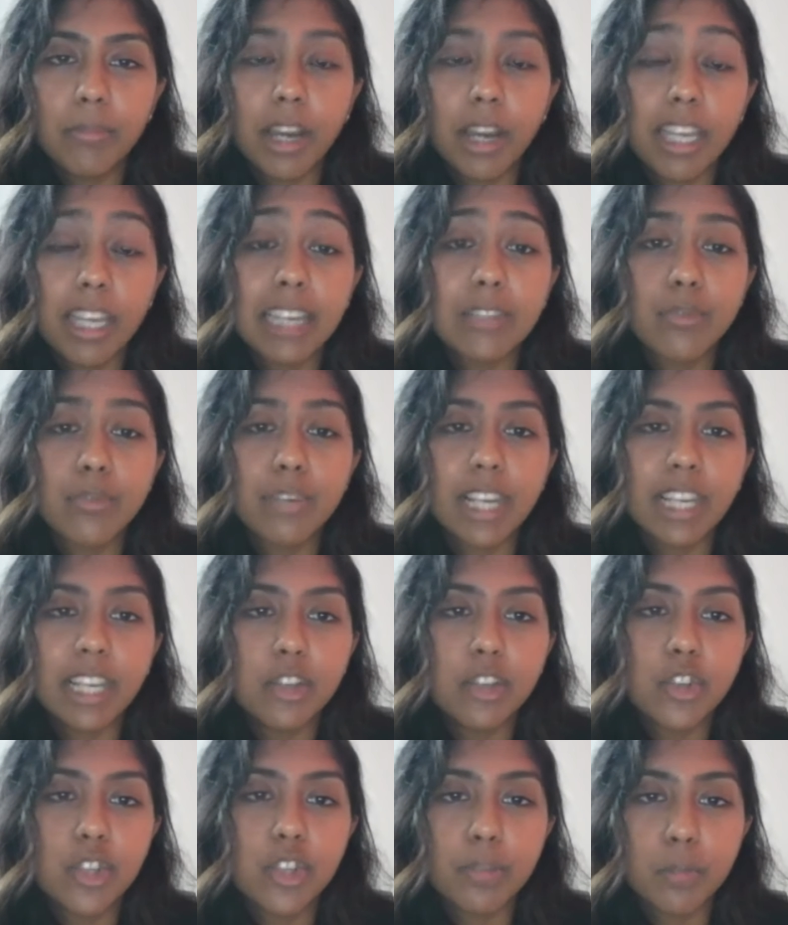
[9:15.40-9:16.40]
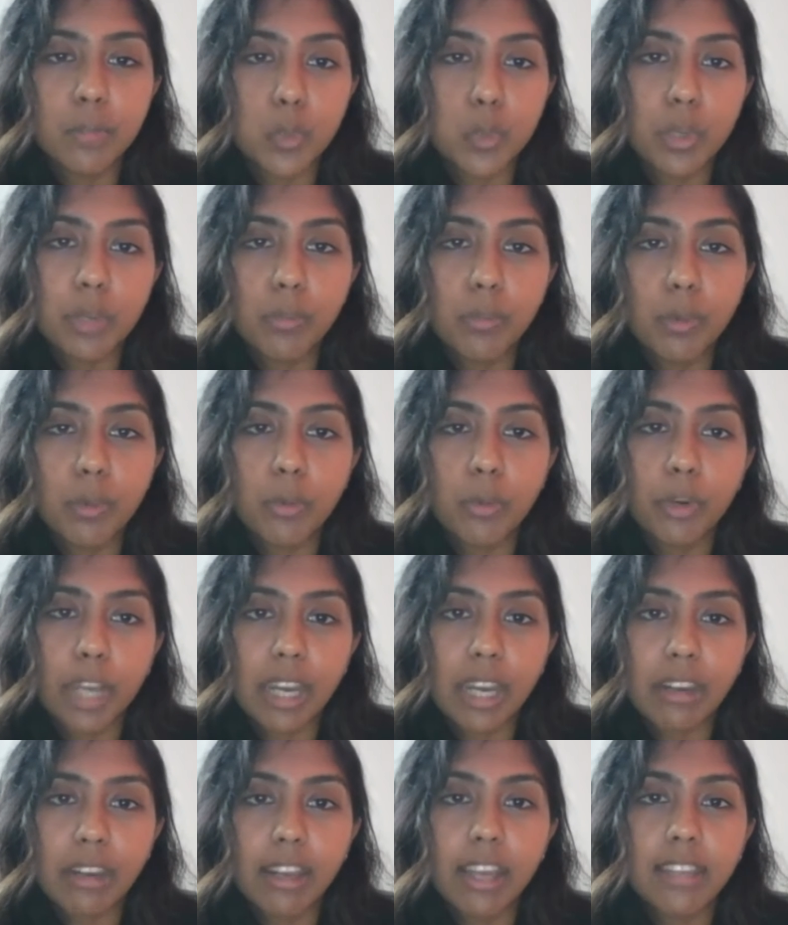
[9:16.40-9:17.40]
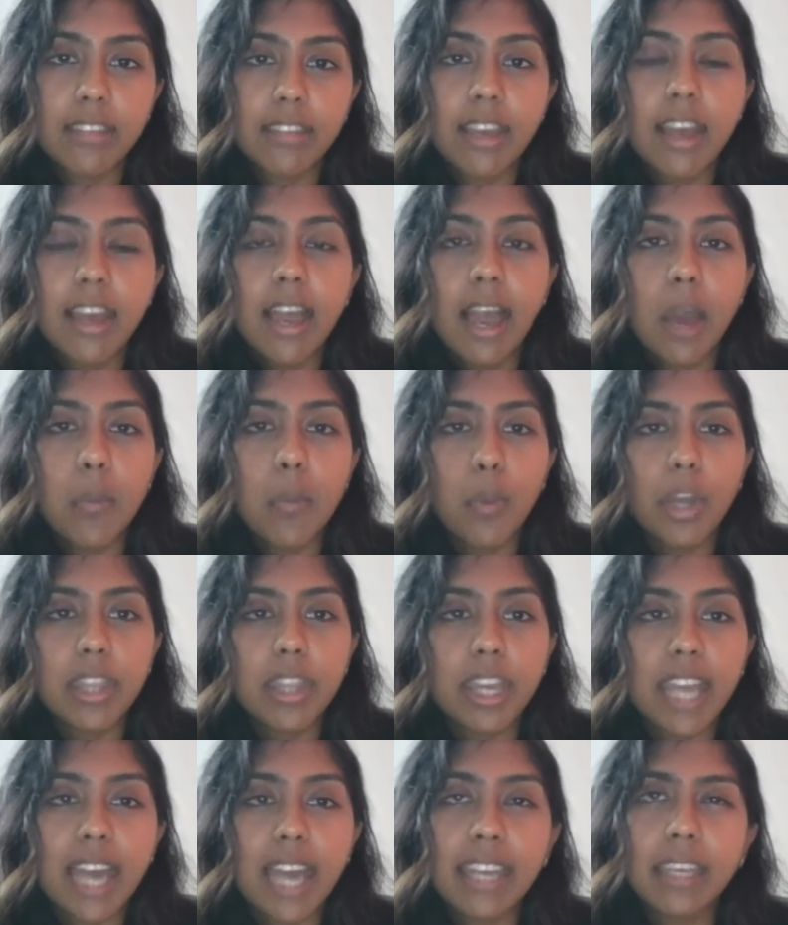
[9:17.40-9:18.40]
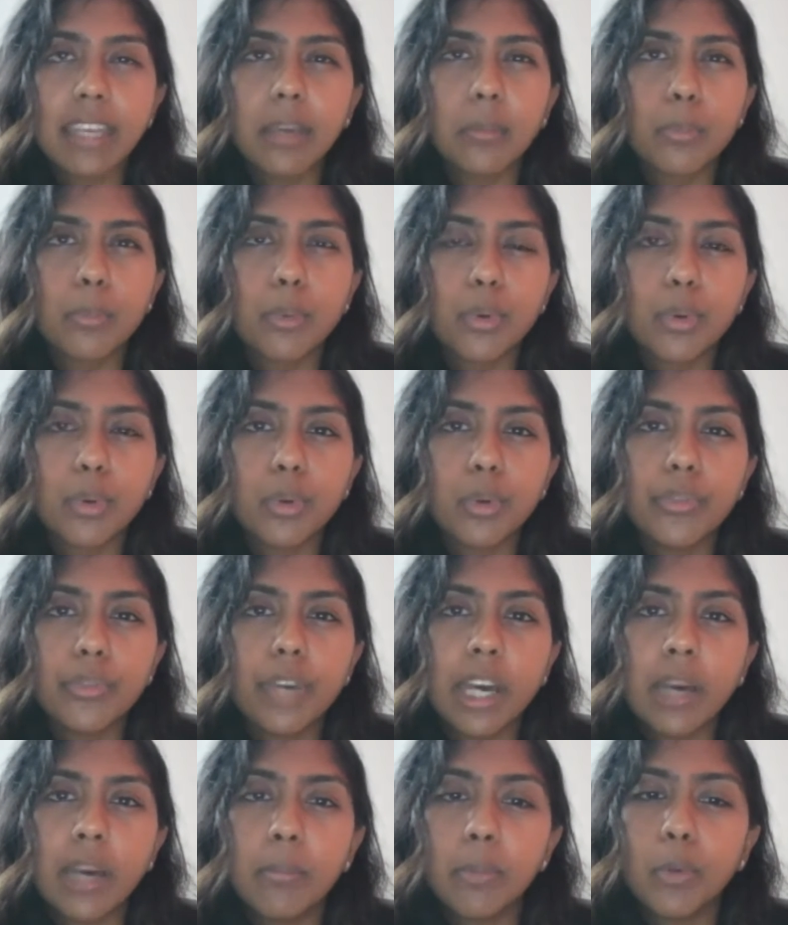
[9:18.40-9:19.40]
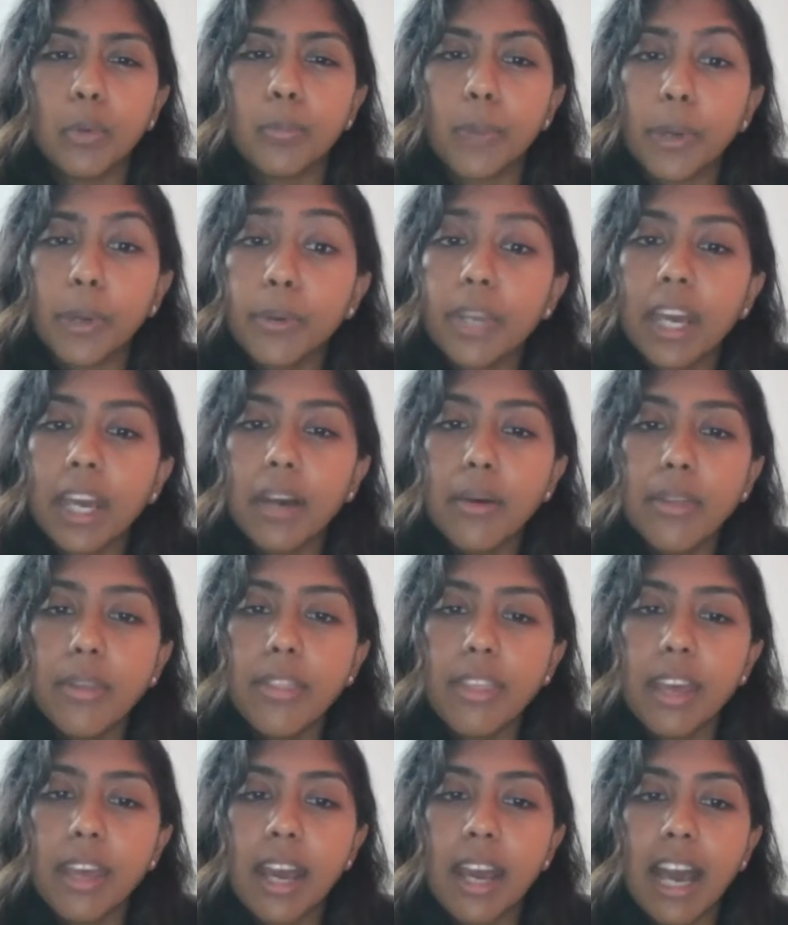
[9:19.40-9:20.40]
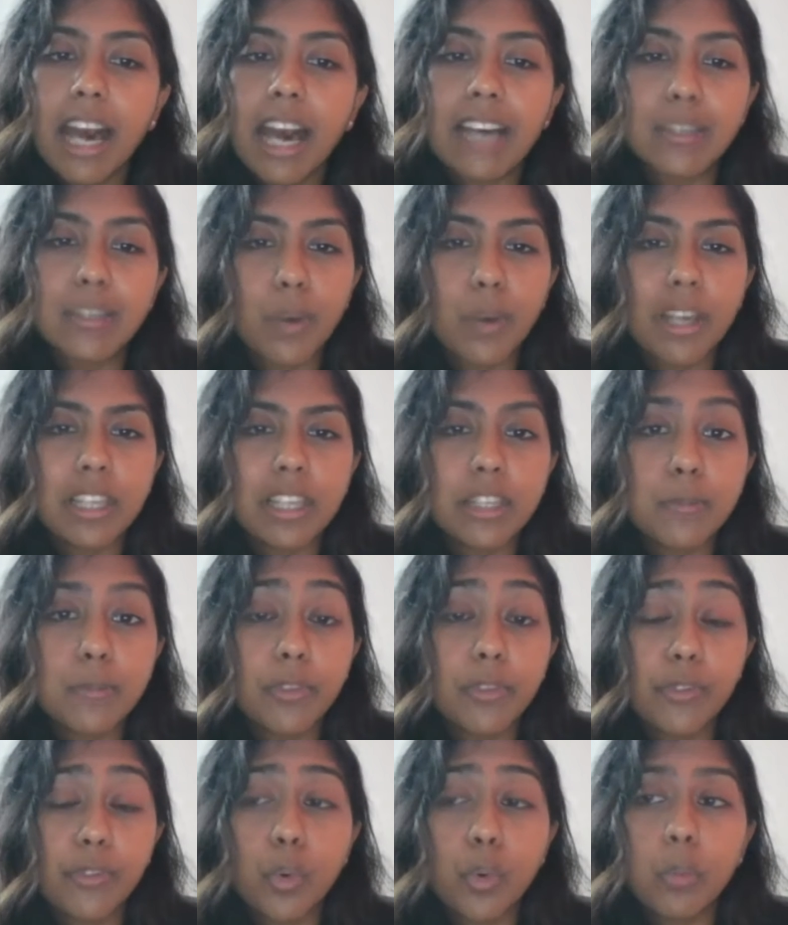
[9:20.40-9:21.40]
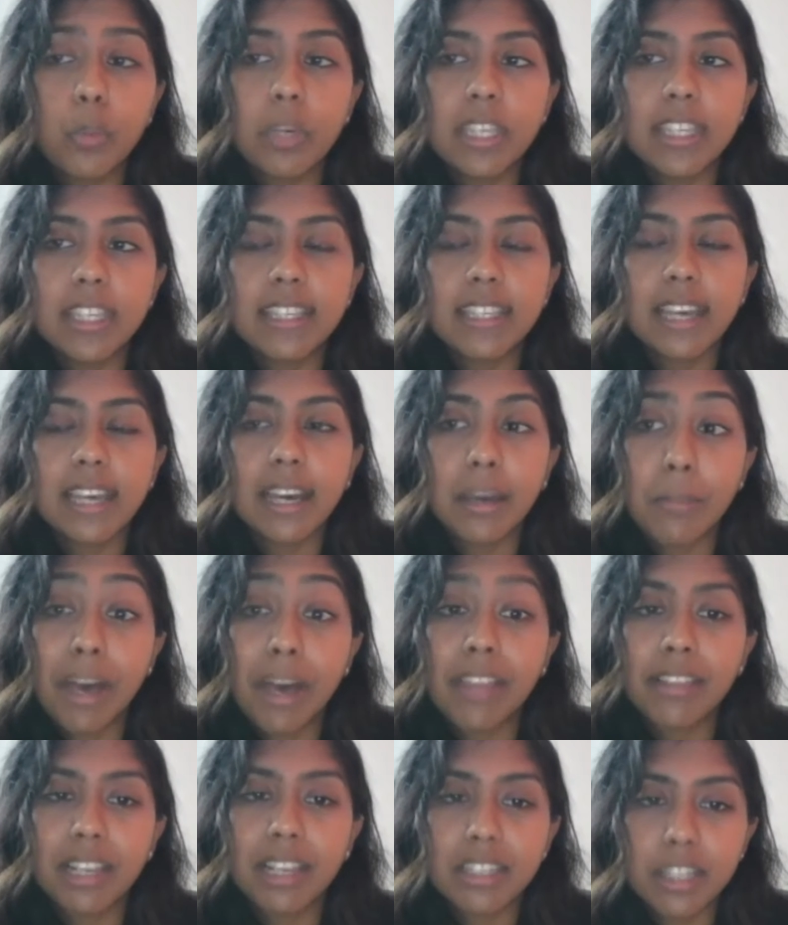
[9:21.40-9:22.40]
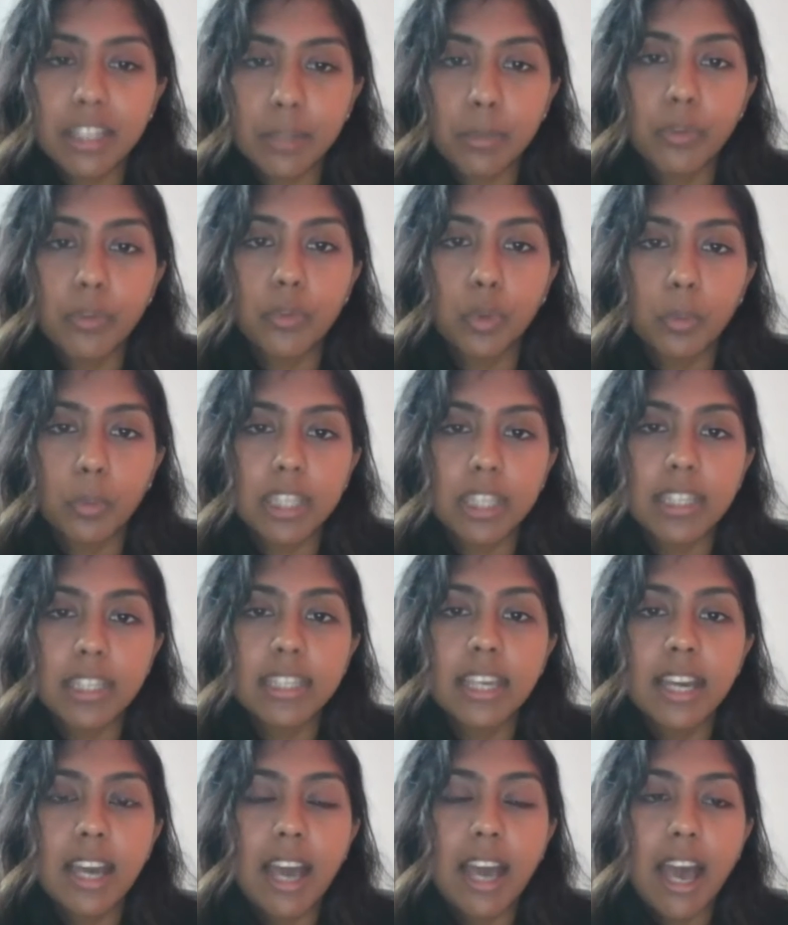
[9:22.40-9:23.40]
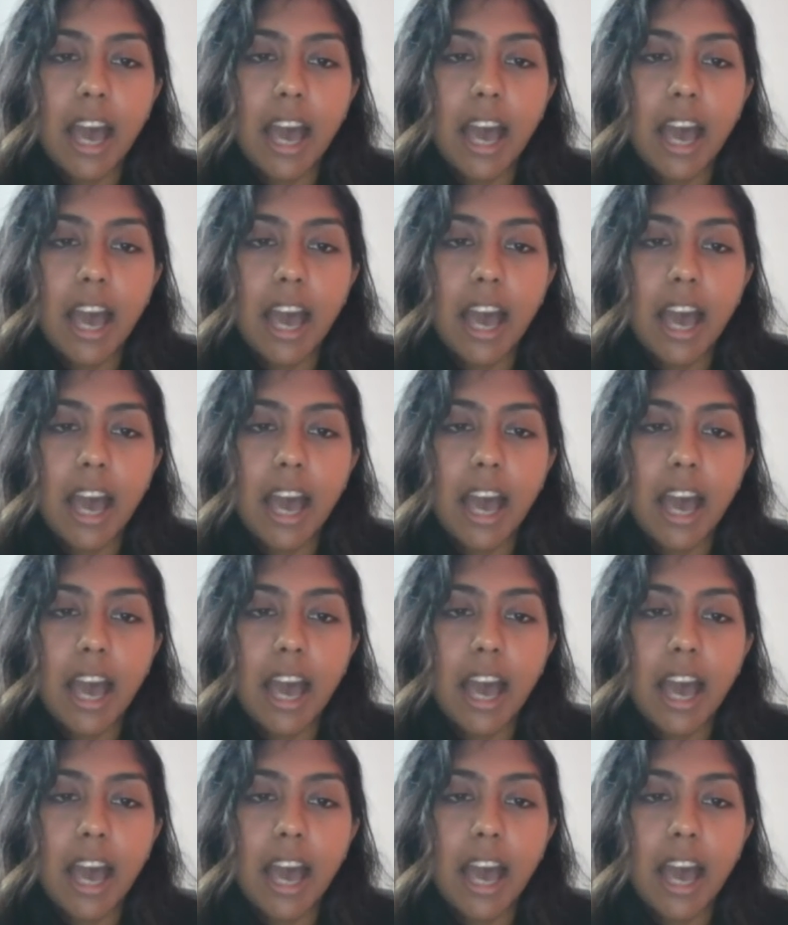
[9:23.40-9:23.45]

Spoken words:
I guess, relationship between pomegranates and whether can it improve your bone health as well as performance, athletic performance.